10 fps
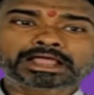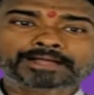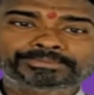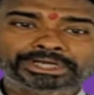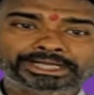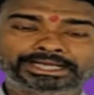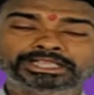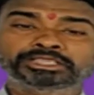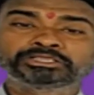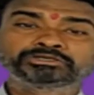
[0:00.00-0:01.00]

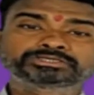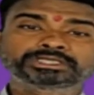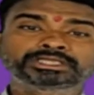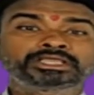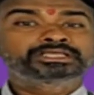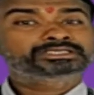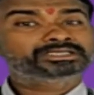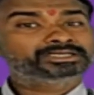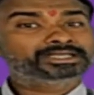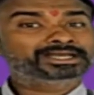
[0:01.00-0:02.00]
updated using
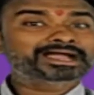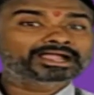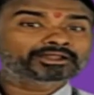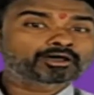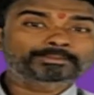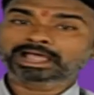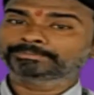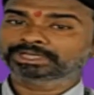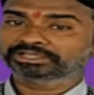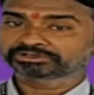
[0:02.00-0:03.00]
certain kind of
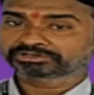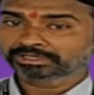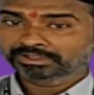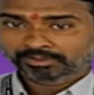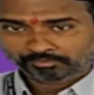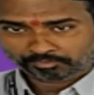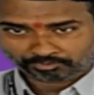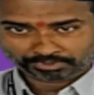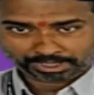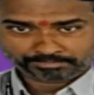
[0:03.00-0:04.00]
application
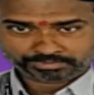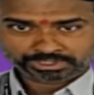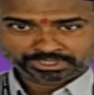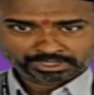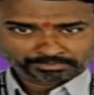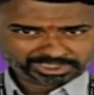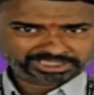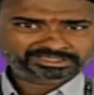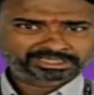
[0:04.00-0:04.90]
programs. Means